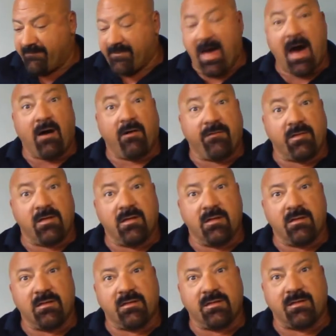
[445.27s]

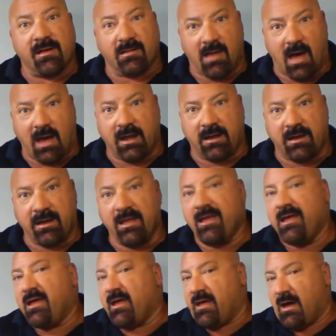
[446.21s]
valve still on it,
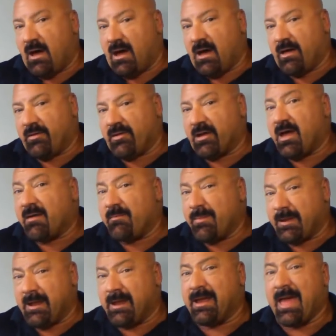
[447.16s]
the
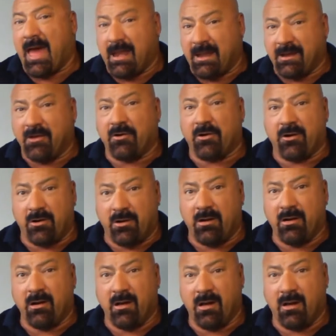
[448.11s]
company can
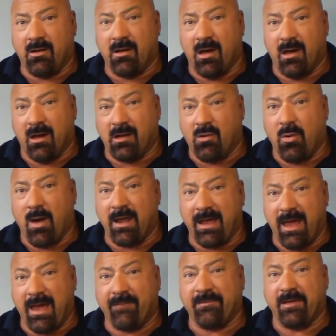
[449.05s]
incur quite
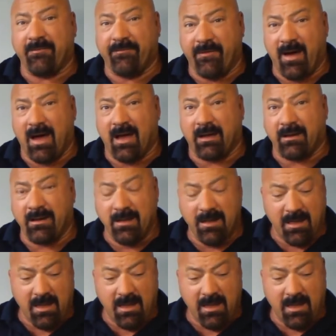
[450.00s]
a hefty fine.